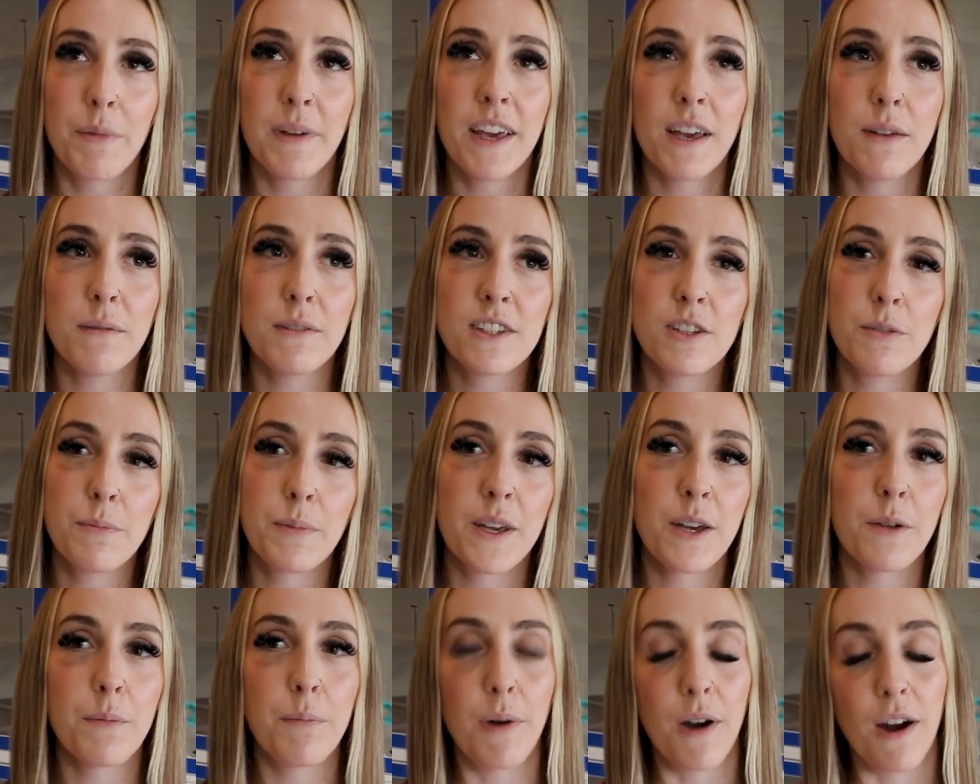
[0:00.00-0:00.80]
Being able to
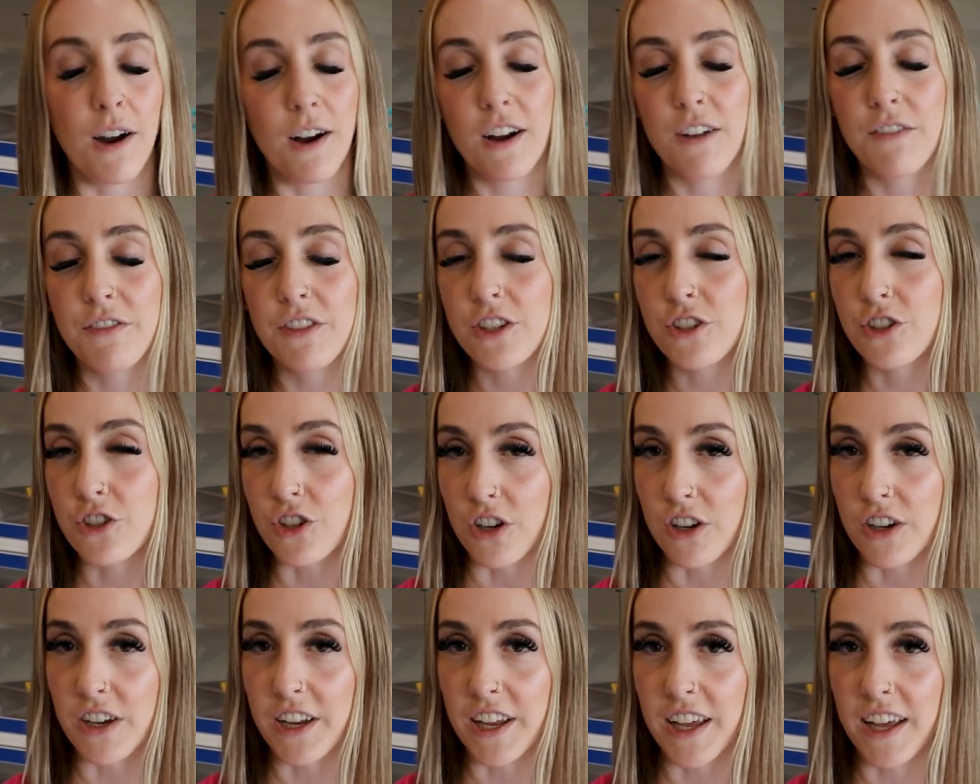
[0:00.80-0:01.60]
be a part of the
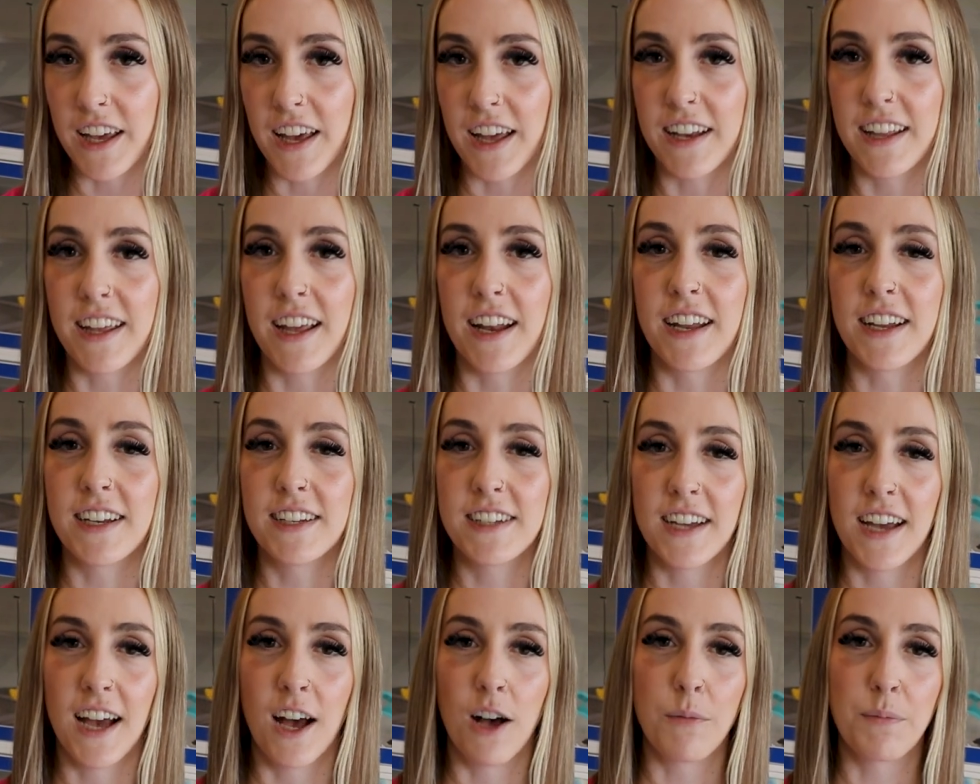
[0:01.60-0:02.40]
journey and
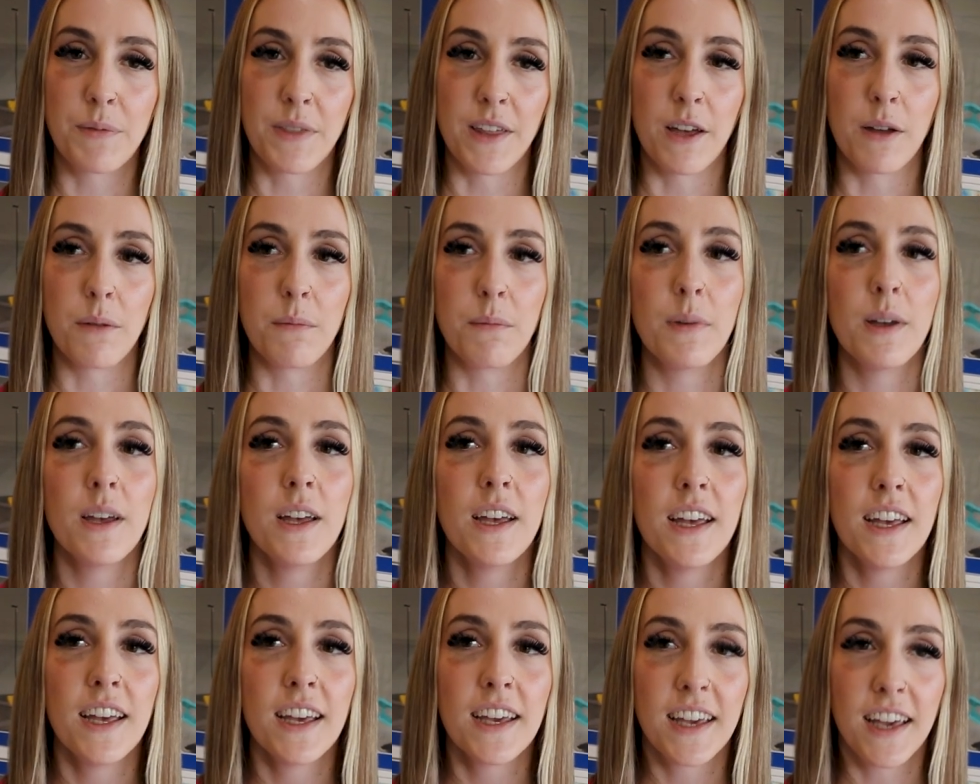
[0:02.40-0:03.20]
getting to help them
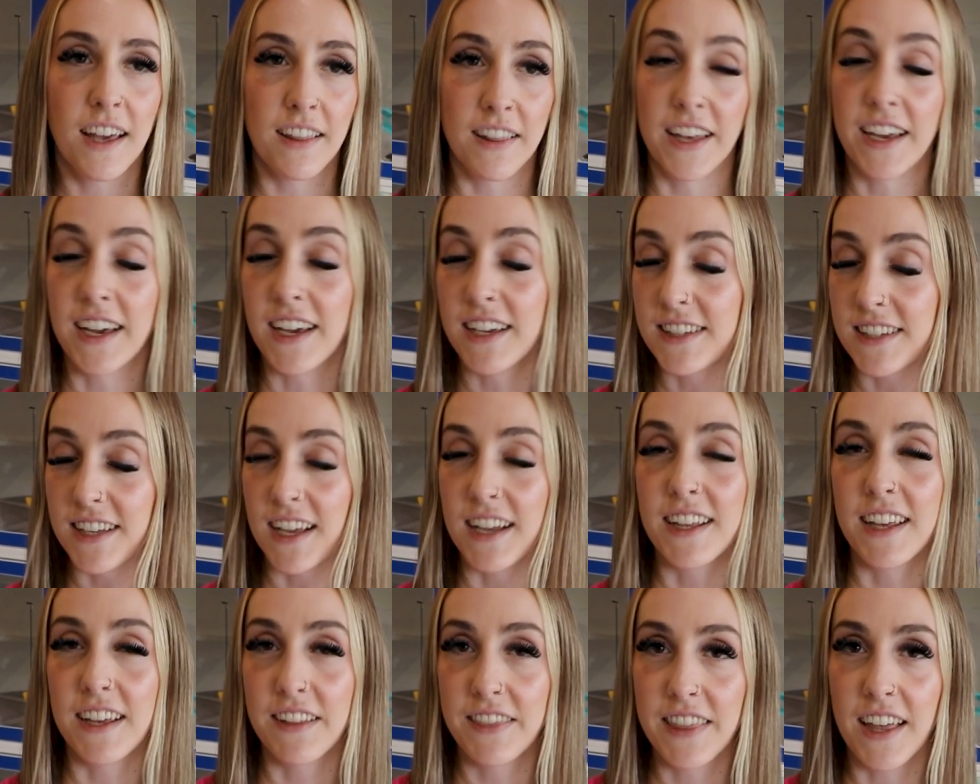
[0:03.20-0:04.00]
get, like I
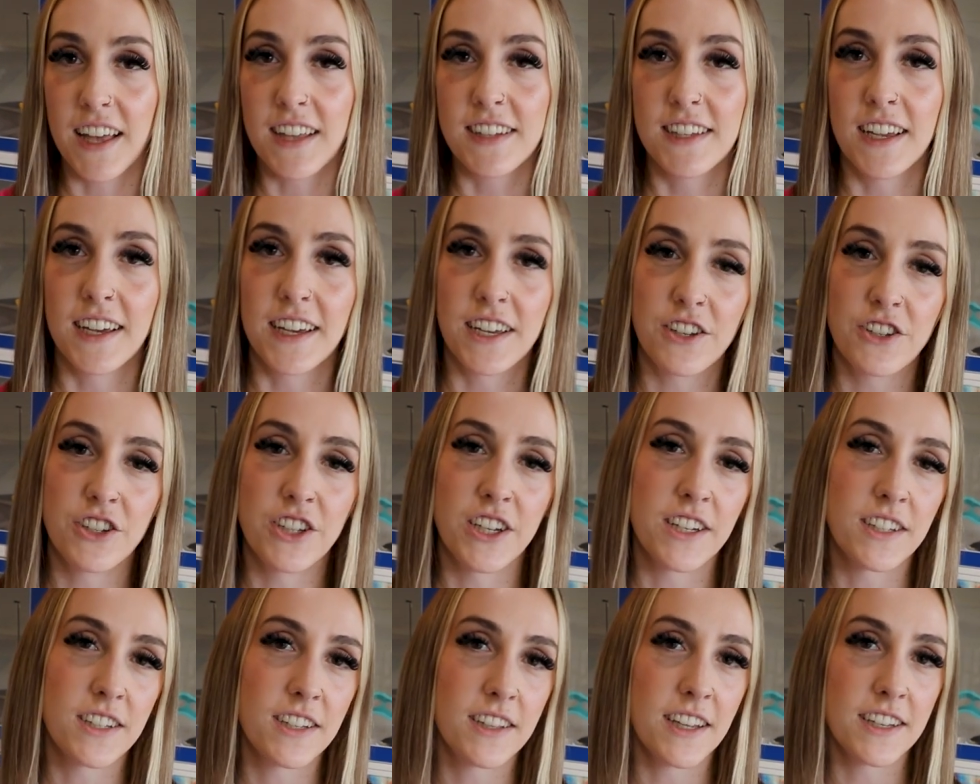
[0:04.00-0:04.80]
said, get that
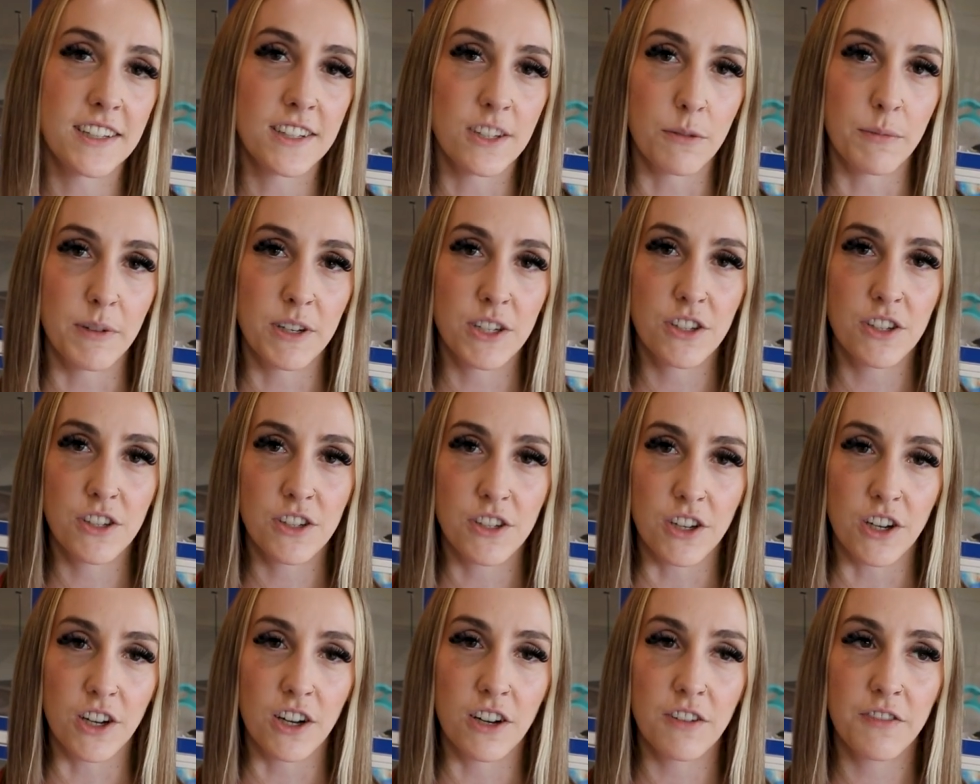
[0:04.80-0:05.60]
second chance that they so much
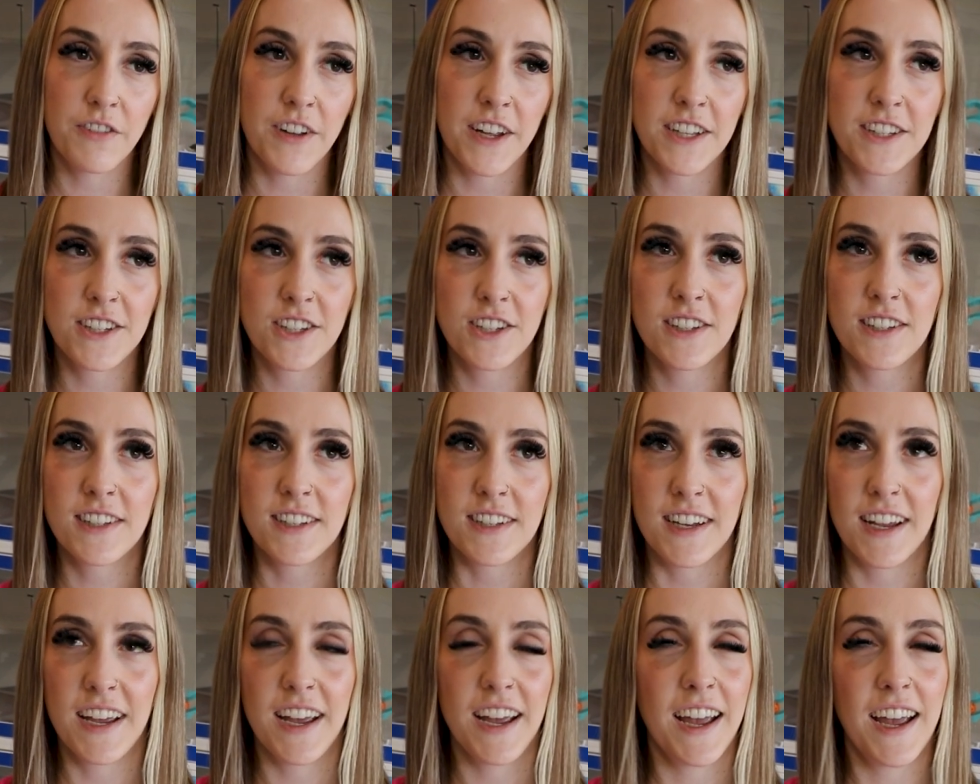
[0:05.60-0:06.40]
deserve, it's
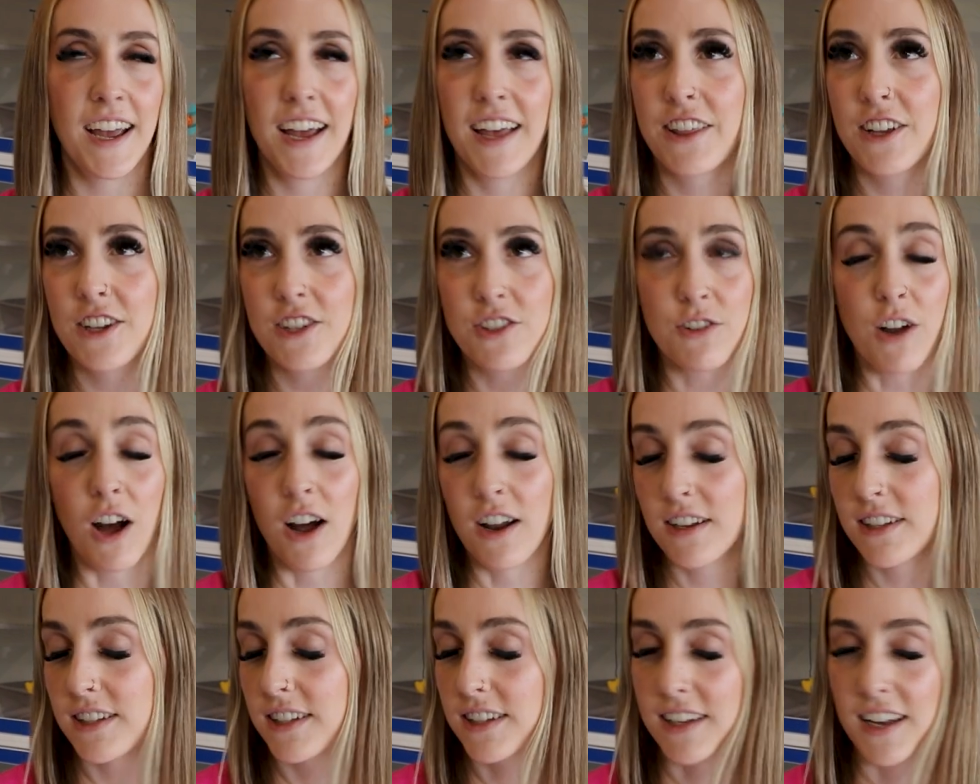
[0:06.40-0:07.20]
just, there's
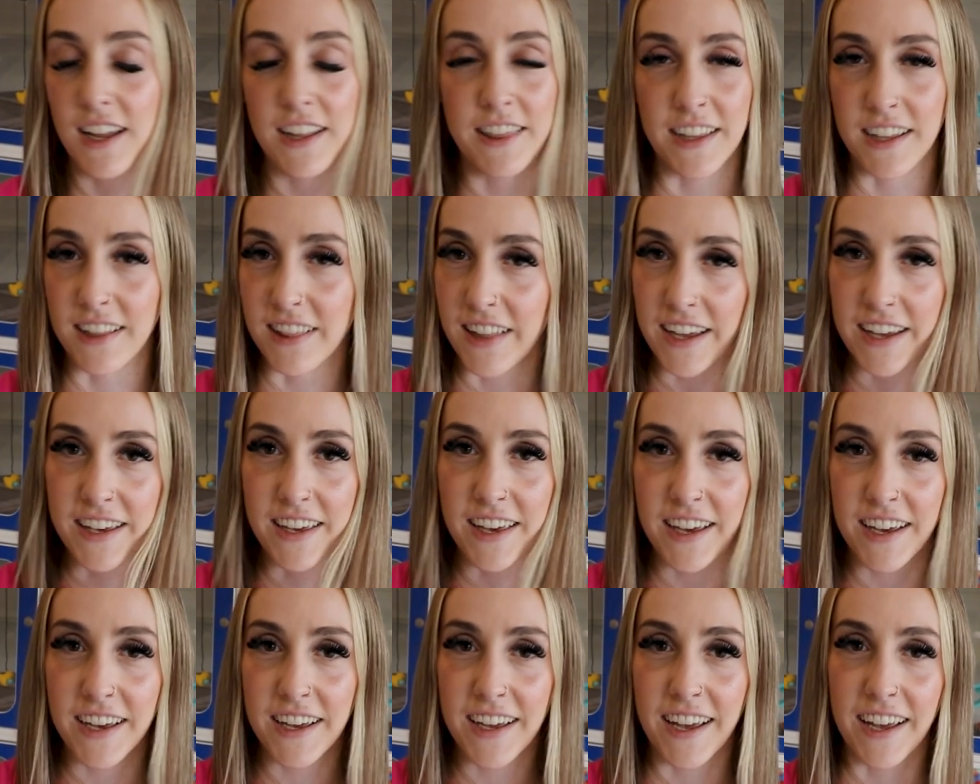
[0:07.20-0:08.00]
honestly nothing
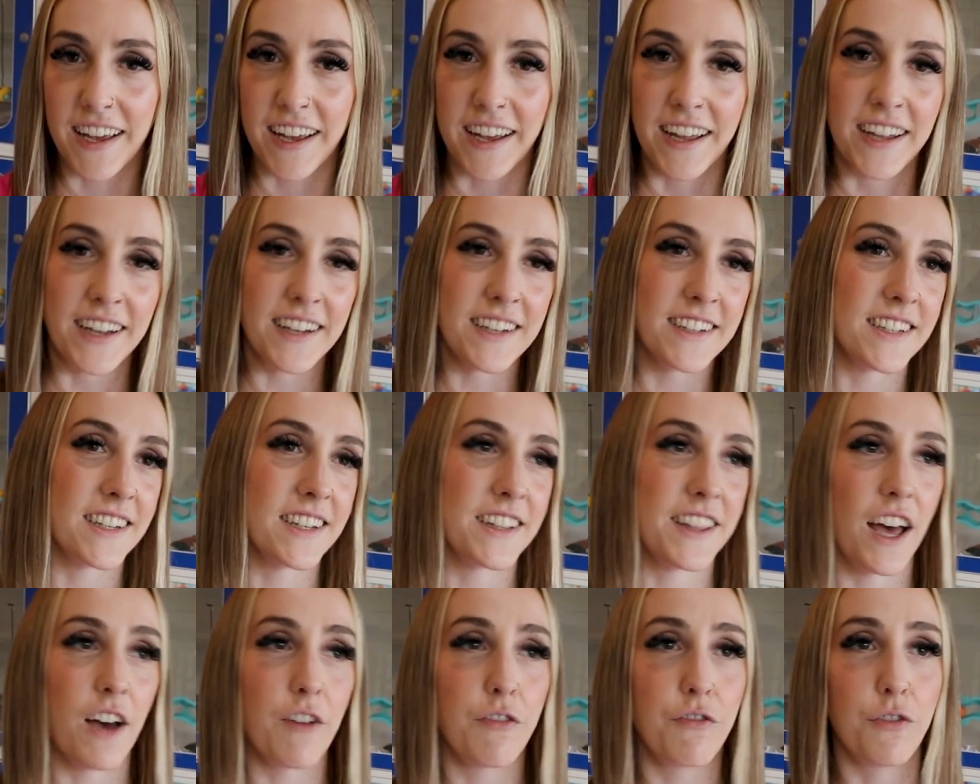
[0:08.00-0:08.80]
like it, and
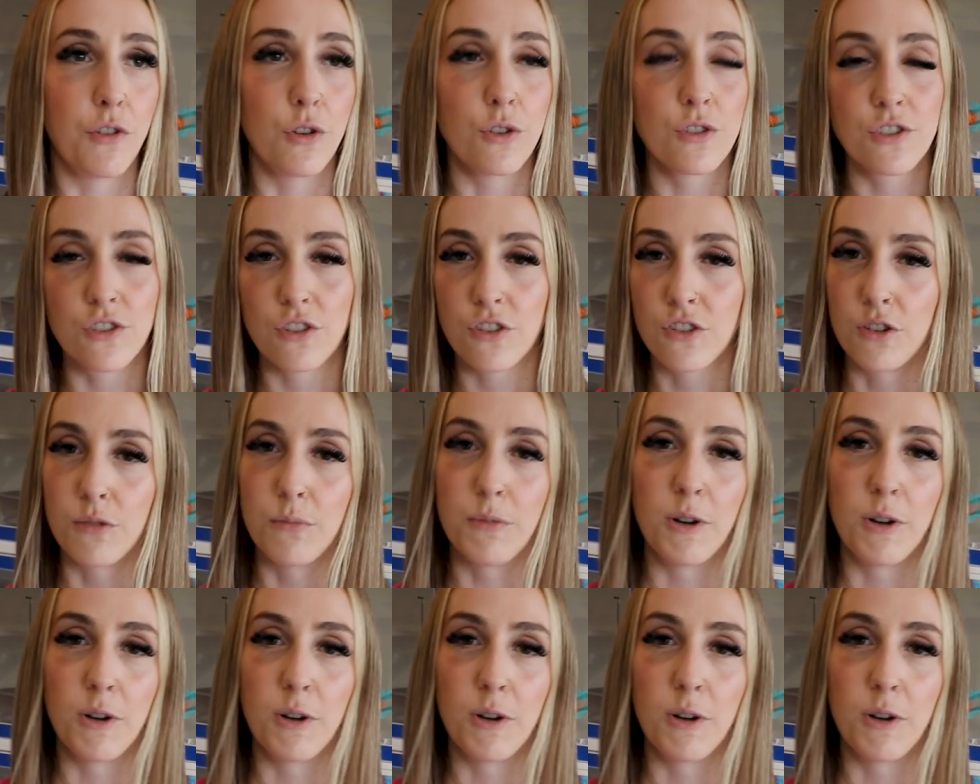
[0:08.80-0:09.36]
that full circle